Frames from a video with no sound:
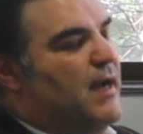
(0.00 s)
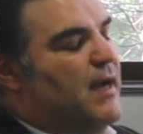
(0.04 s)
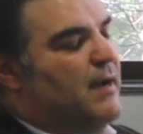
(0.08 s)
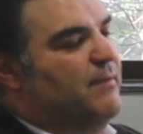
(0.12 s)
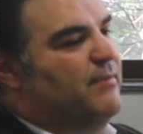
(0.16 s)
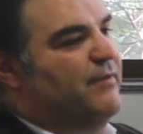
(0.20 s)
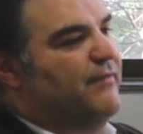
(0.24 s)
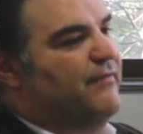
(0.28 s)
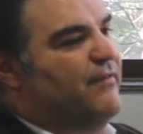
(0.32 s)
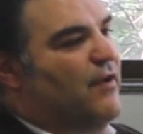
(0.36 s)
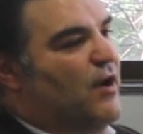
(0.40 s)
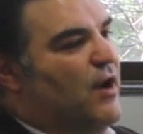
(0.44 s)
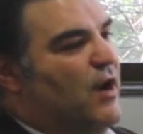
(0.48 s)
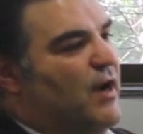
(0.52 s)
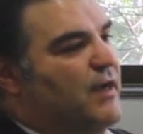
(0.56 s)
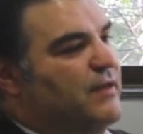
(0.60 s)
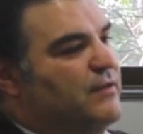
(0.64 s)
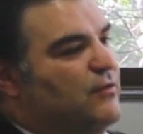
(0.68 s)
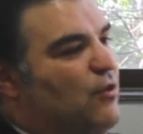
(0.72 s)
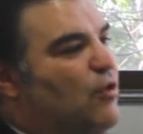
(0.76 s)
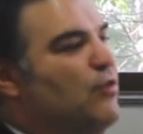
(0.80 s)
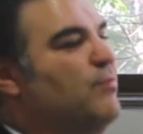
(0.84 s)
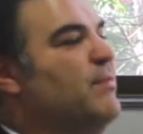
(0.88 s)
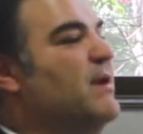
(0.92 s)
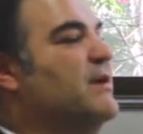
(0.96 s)
provide
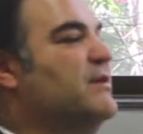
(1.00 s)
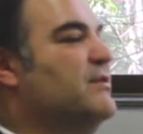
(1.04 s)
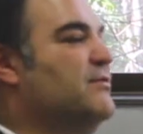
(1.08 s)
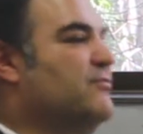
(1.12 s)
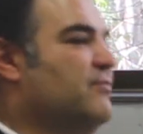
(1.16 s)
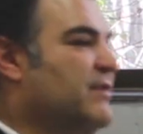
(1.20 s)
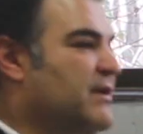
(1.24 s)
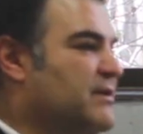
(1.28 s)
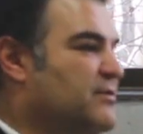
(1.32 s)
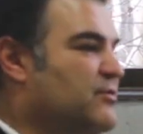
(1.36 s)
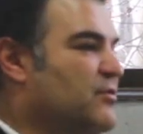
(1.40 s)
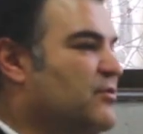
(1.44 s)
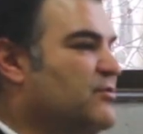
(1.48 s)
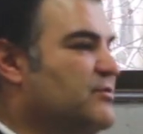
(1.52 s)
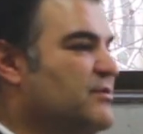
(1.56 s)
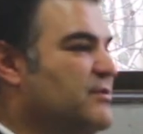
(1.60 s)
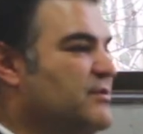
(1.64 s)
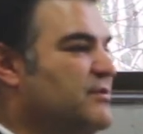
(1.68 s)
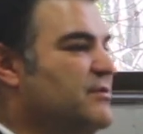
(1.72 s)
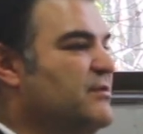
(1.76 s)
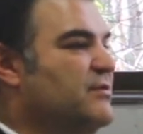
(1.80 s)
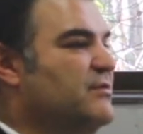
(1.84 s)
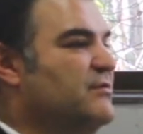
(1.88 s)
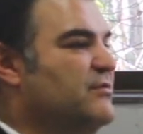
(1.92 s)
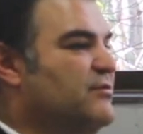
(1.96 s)
augmented resources
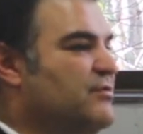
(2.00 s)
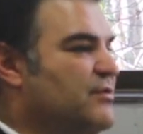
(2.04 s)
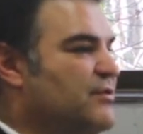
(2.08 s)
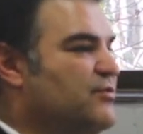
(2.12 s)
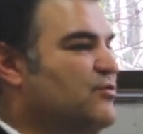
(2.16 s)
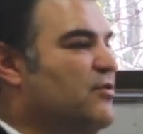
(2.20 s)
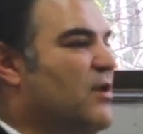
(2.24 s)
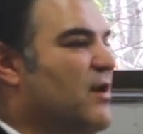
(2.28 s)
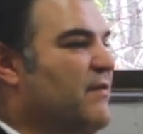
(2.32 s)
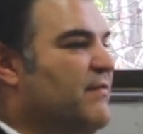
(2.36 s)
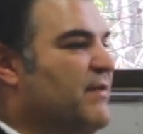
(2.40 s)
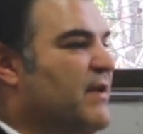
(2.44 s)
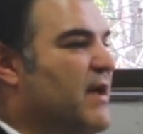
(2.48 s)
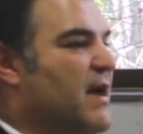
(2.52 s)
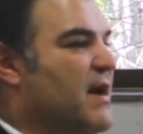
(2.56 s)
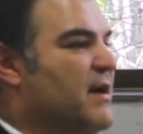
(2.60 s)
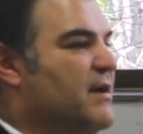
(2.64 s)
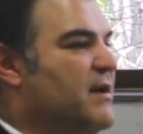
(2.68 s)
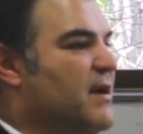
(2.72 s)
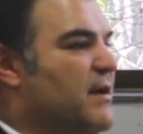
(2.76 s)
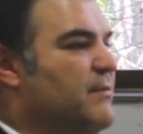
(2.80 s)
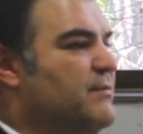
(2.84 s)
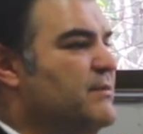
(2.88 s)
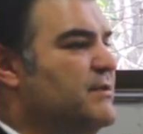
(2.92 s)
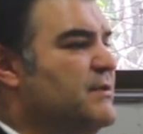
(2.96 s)
to drive the
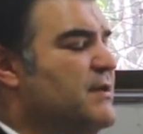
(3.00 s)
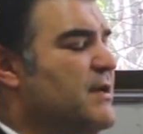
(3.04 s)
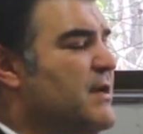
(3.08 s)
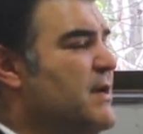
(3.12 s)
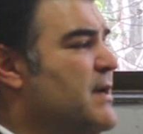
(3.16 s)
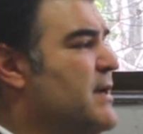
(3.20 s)
outcomes.